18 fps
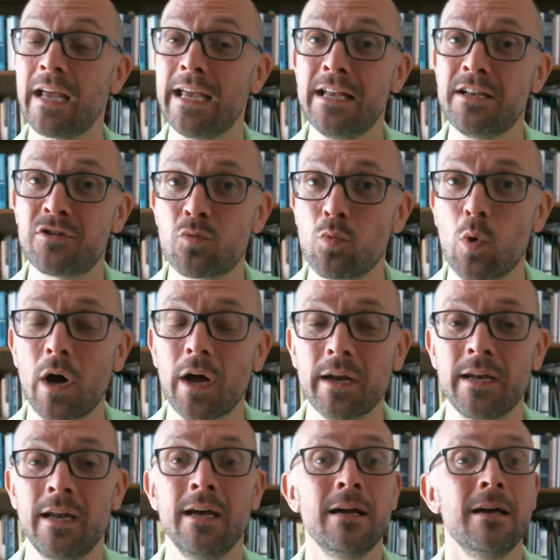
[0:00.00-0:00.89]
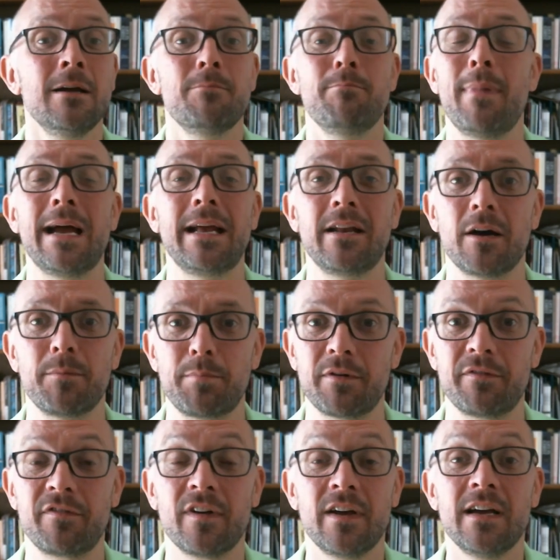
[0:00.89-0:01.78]
Each one made
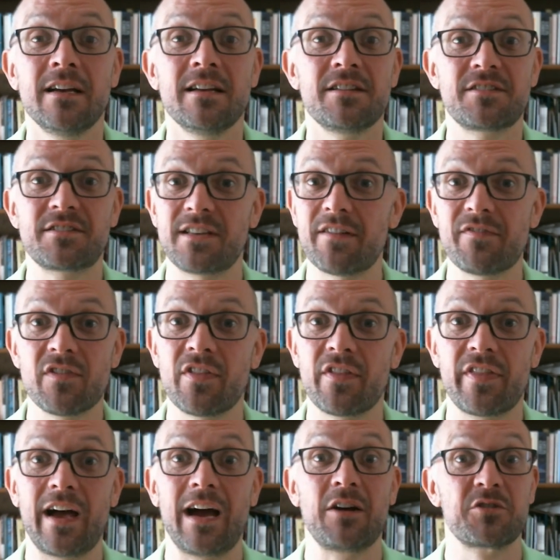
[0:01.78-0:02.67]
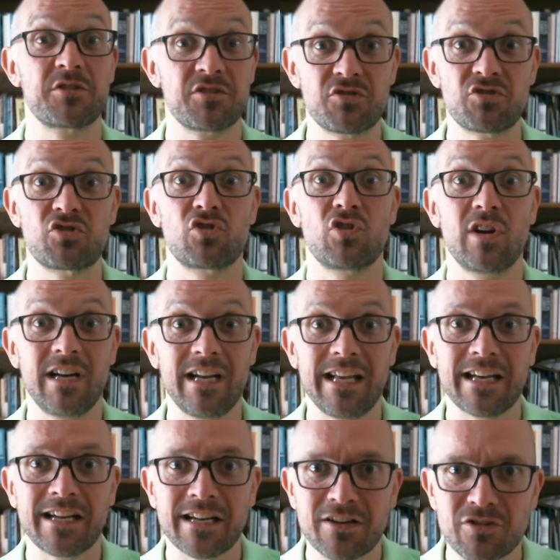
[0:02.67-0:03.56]
up of 7,000
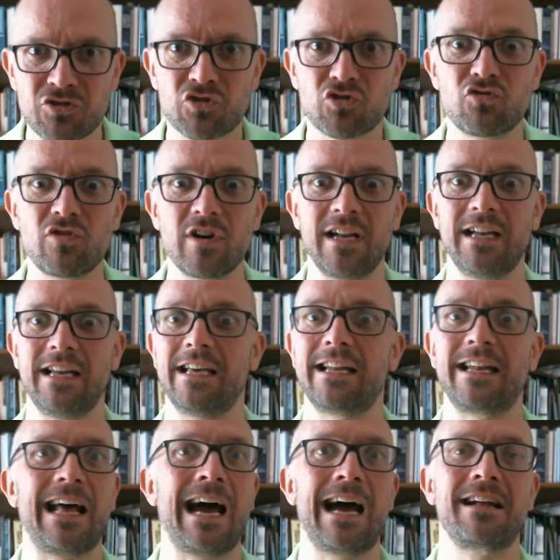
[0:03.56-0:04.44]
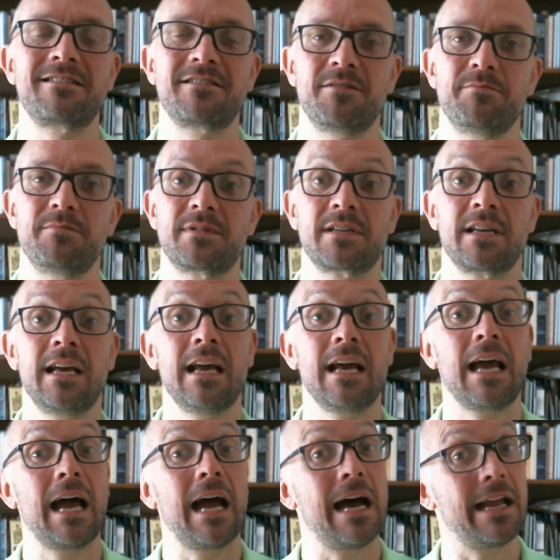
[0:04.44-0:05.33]
trillion trillion atoms,
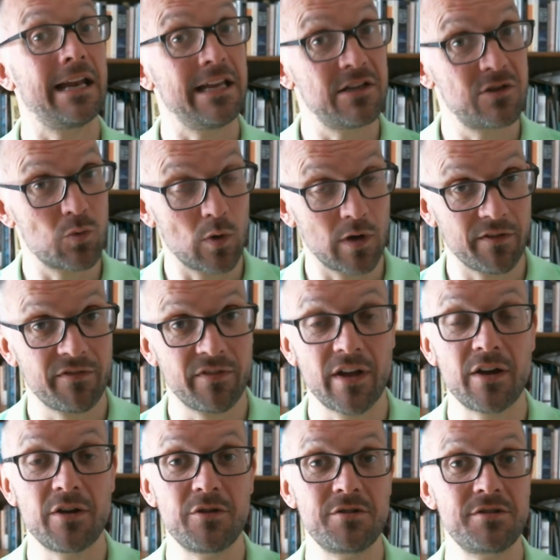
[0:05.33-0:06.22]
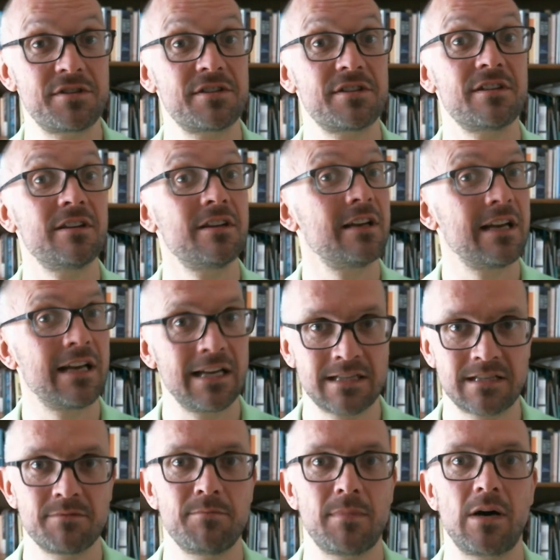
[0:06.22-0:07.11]
and each one of those
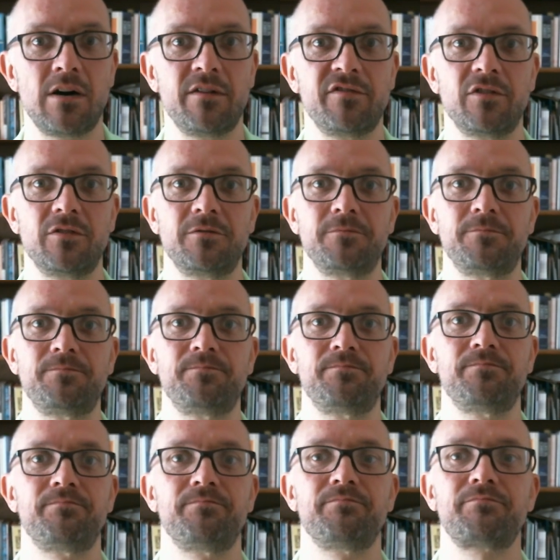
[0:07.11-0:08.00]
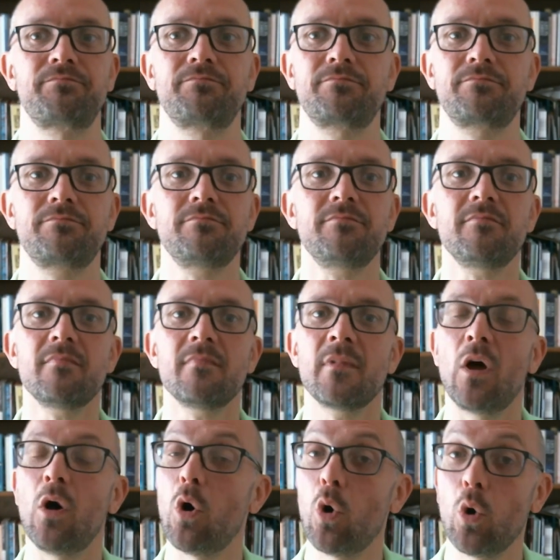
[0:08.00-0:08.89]
is a marvel.
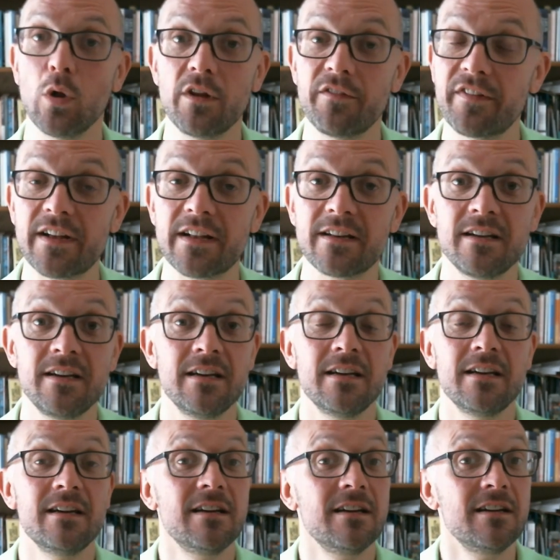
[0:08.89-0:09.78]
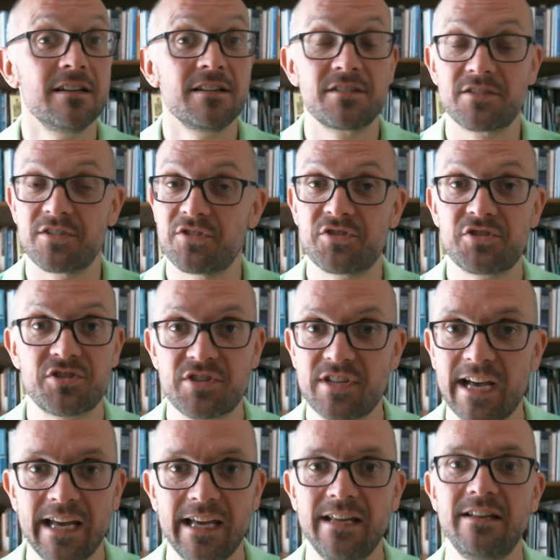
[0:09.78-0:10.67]
All of it
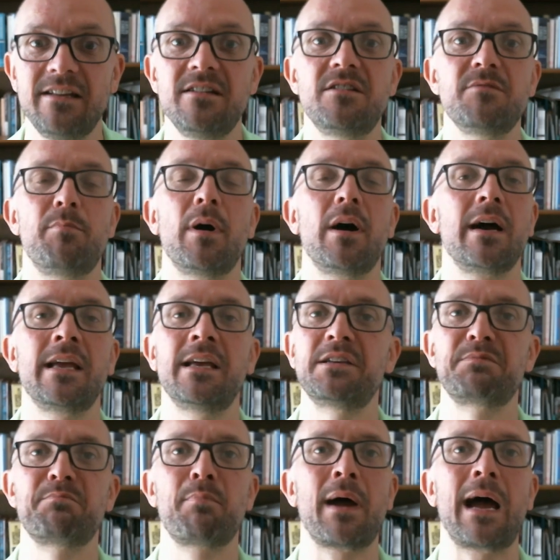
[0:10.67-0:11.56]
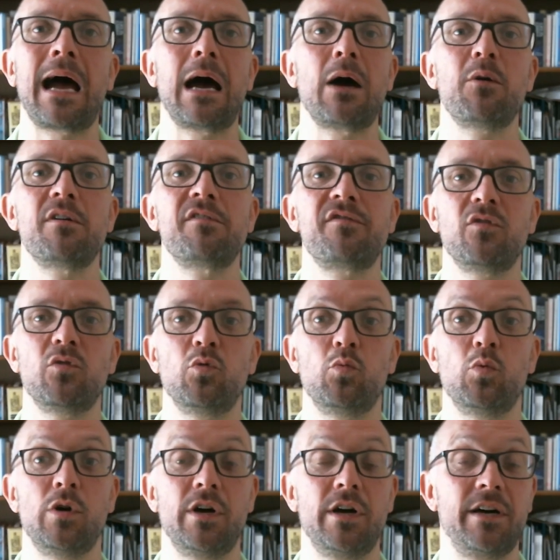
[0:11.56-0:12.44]
sustained by His
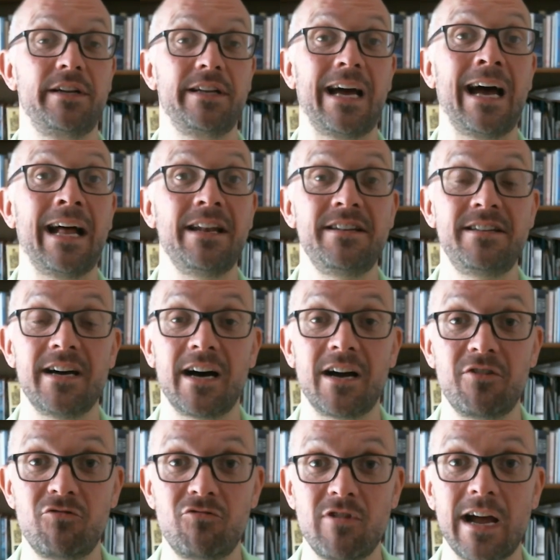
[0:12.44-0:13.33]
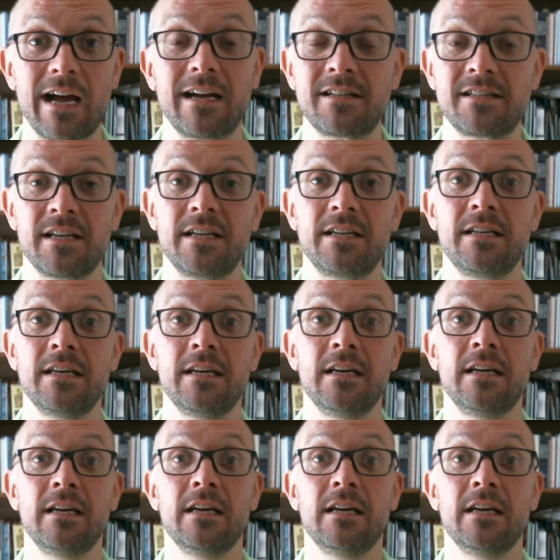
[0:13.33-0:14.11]
powerful word and directed